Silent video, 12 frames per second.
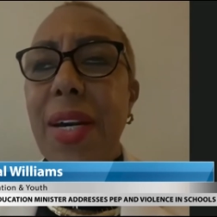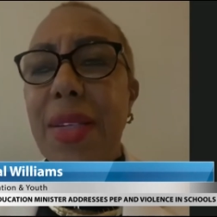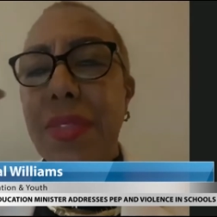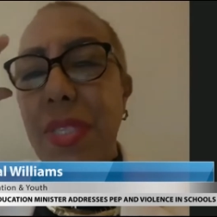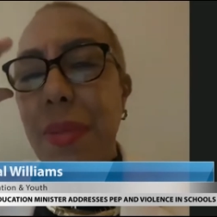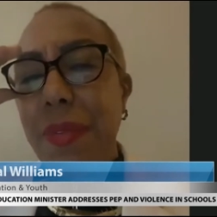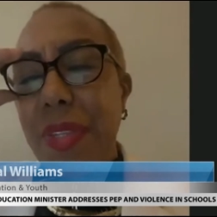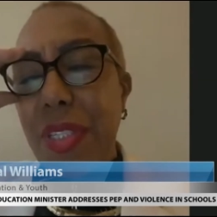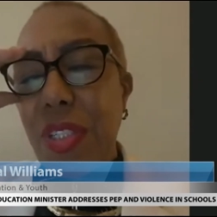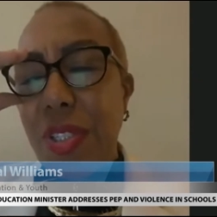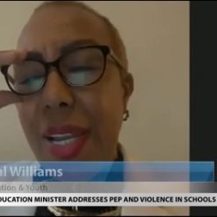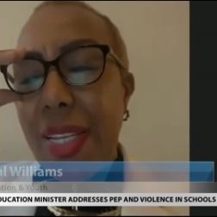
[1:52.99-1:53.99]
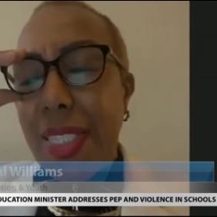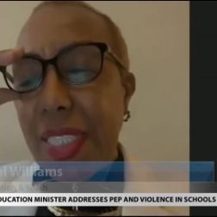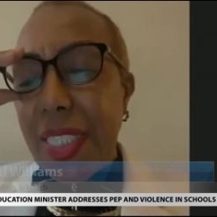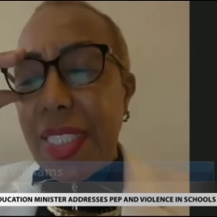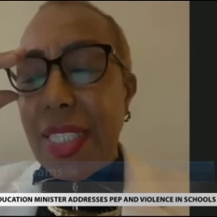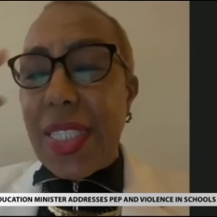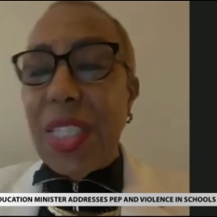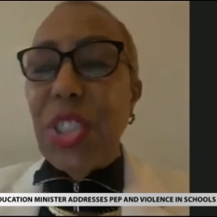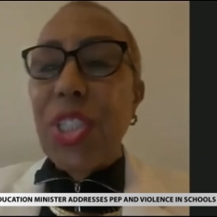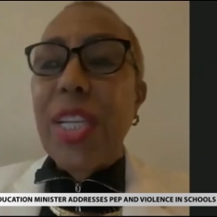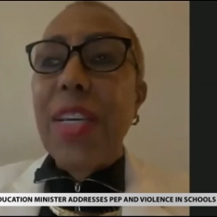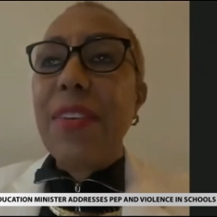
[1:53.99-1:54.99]
some of the strategies,
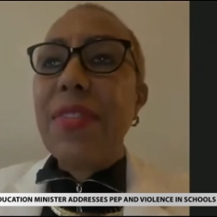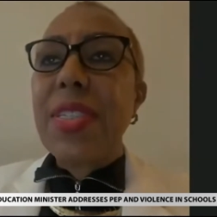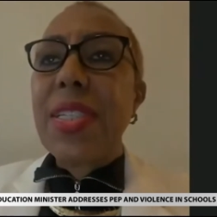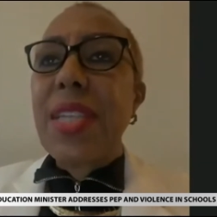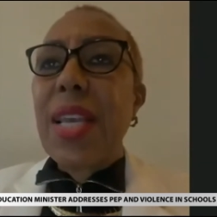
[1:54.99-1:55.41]
initiatives